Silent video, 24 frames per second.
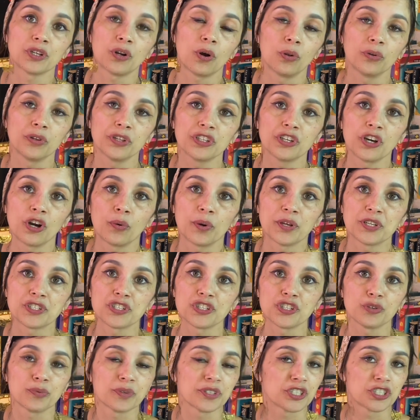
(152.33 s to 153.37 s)
only go
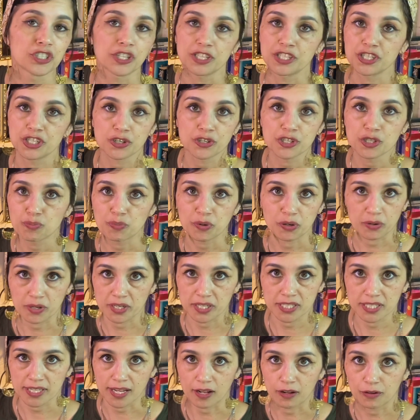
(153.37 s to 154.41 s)
into with just your spirit
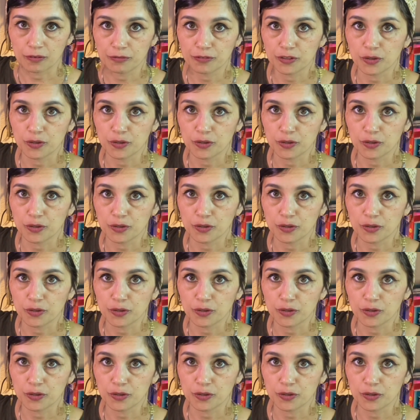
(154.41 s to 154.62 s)
self.